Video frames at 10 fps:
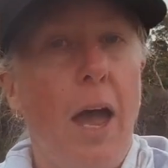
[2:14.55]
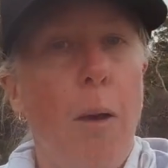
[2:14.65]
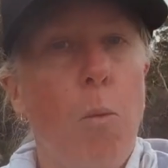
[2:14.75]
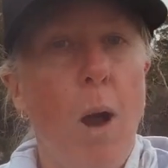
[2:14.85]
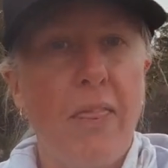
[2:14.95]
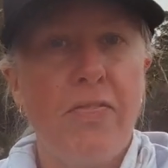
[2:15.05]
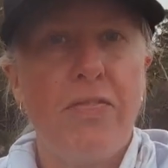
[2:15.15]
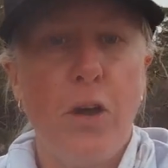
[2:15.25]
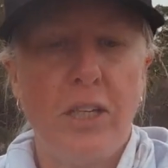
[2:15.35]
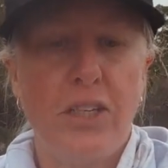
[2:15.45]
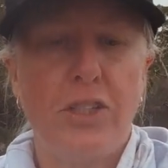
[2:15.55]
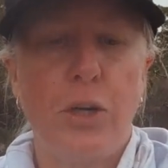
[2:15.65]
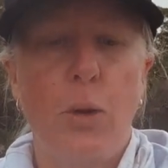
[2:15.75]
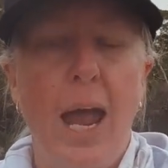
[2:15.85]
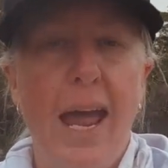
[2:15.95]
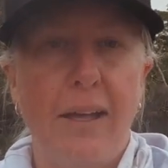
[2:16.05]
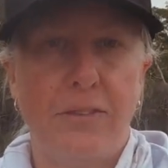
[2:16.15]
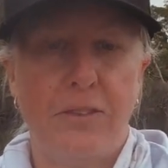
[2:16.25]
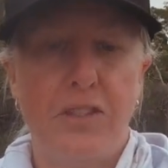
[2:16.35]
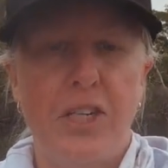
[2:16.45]
a 132
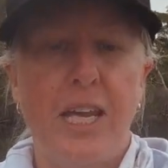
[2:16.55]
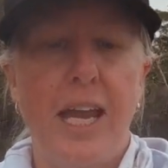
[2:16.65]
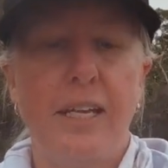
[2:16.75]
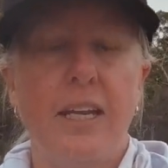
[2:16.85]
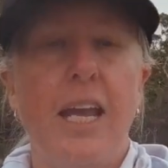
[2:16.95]
ounce jig head.